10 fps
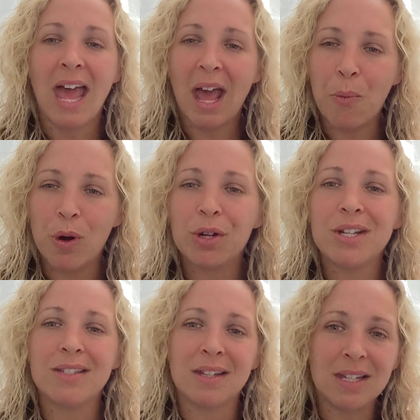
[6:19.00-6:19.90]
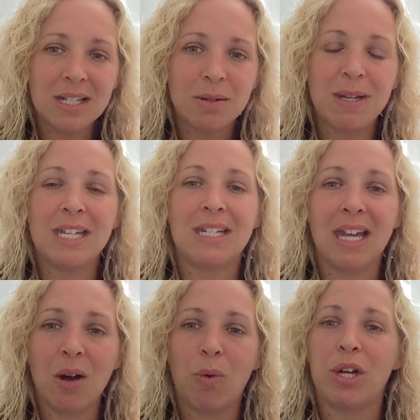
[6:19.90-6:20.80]
And where does it need to be to
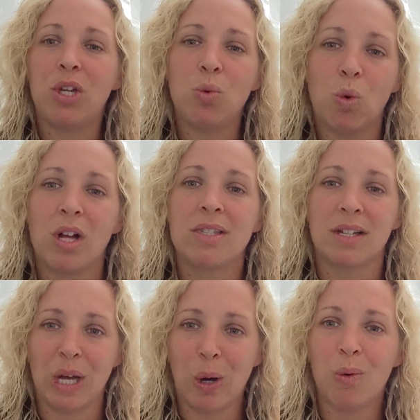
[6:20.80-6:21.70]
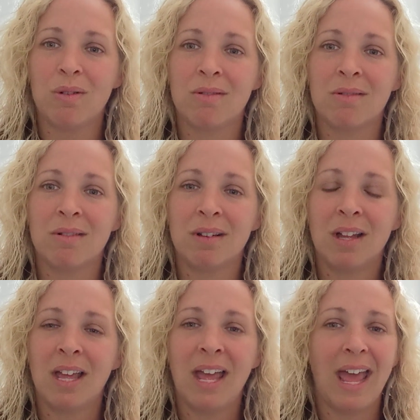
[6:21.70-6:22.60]
get where you want to go?
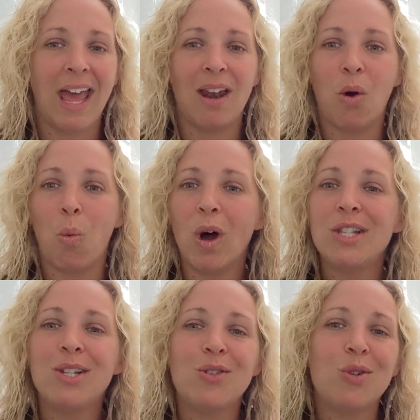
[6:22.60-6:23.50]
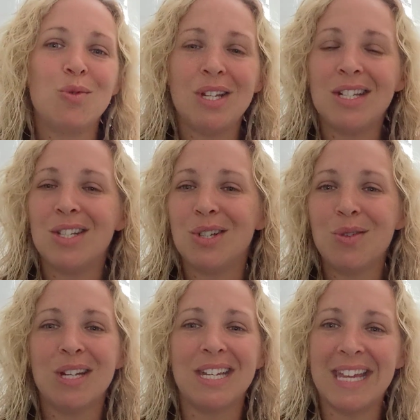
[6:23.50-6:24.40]
And what do you need to
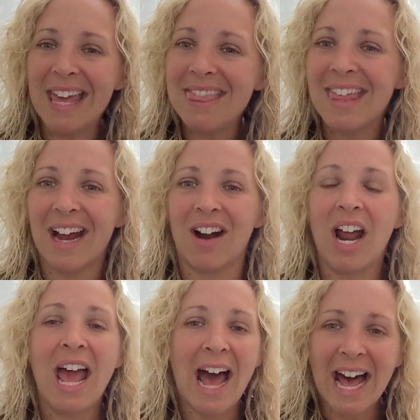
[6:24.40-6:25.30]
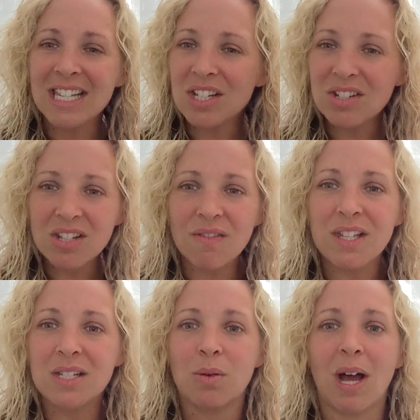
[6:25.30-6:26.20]
do to get there? Ask yourself
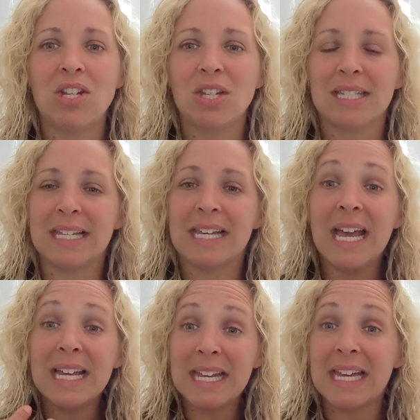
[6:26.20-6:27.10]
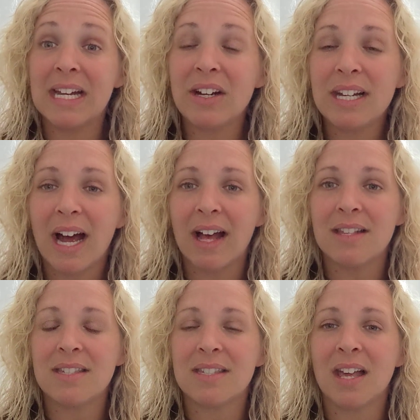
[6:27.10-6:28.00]
these questions and get
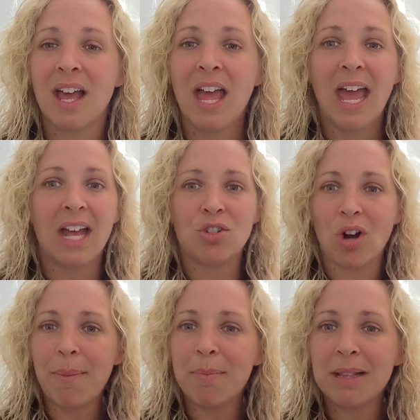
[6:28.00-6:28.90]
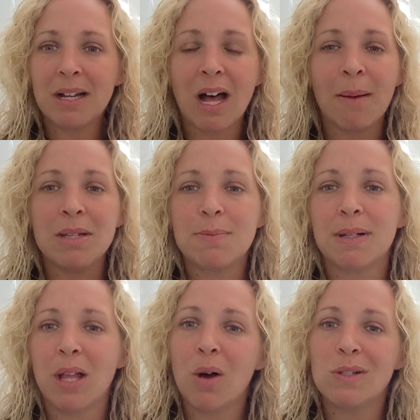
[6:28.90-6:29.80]
curious. And drop them in the comments
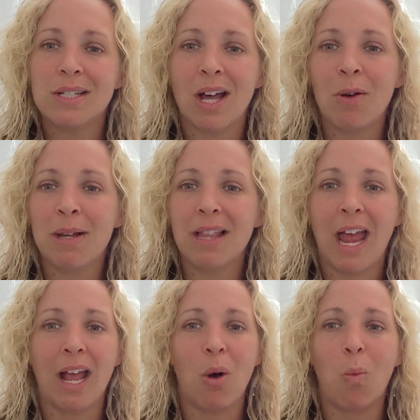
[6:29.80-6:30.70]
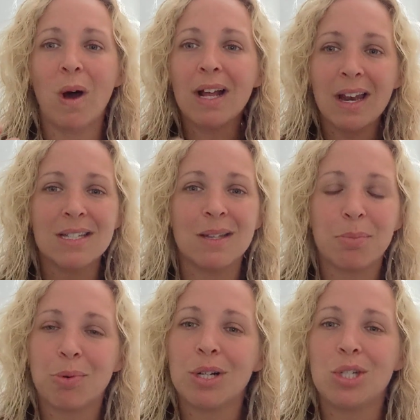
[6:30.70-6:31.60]
below to tell me, like, what kind of
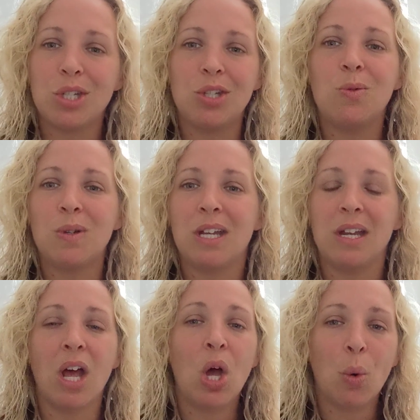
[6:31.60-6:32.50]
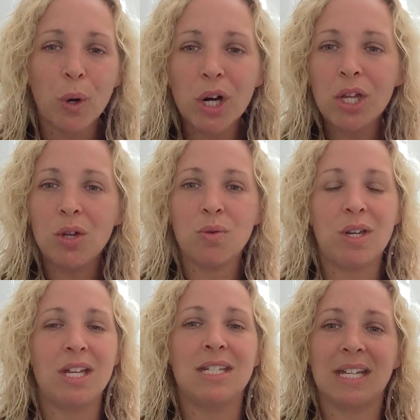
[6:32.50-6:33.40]
support do you need? Where do you
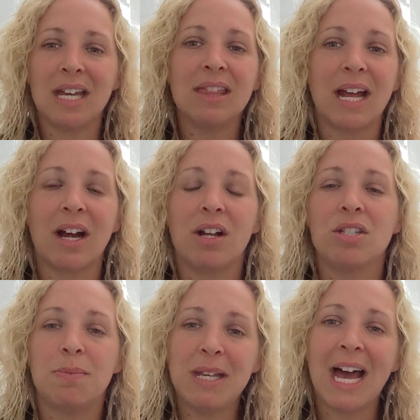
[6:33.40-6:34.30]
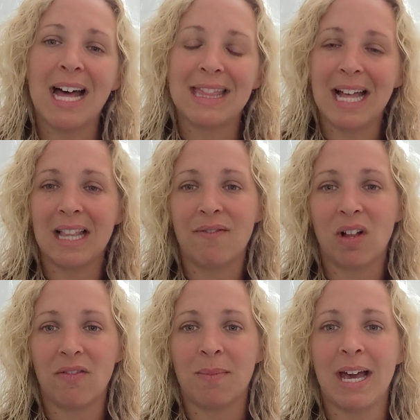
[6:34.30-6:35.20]
need to get there to be at that
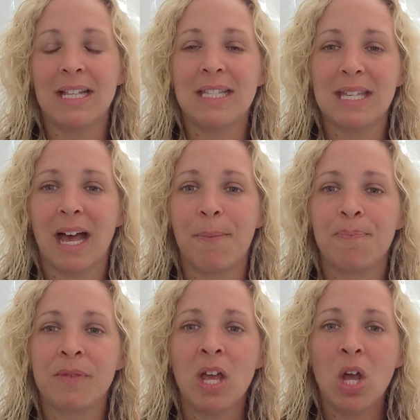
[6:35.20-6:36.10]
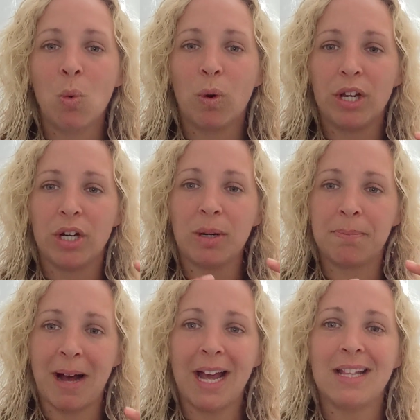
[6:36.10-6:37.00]
level of mindset where your
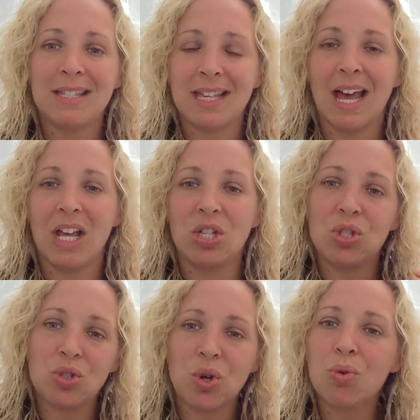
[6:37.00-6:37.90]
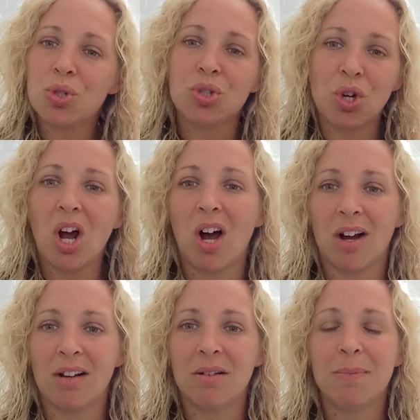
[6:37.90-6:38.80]
mindset is so strong?
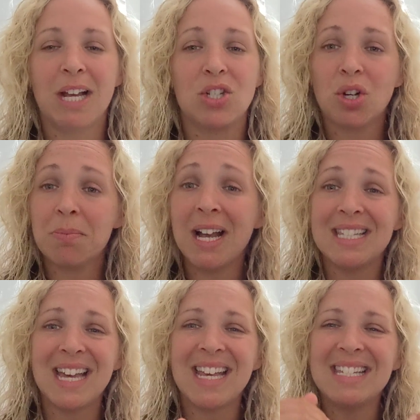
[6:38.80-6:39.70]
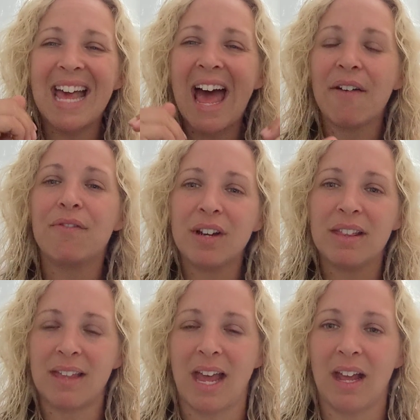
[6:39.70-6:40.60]
Because your mindset is
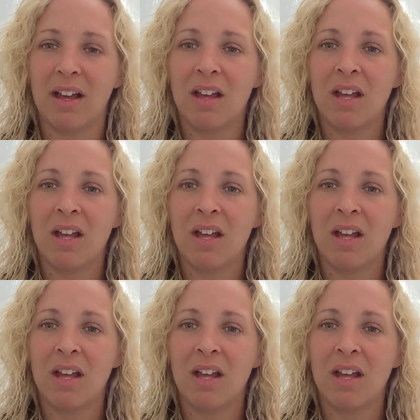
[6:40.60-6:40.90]
everything.